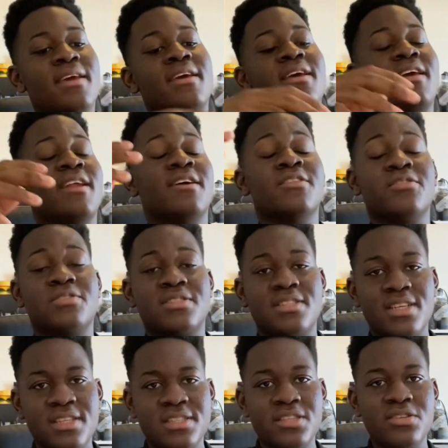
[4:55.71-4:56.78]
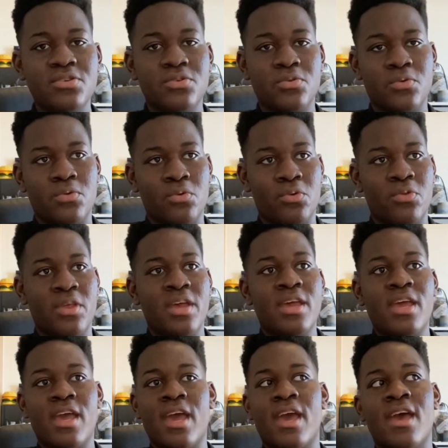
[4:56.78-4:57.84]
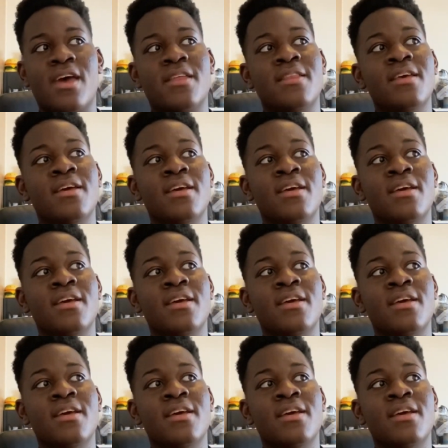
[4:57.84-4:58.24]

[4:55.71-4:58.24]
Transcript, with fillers: And now they're 16 year old, and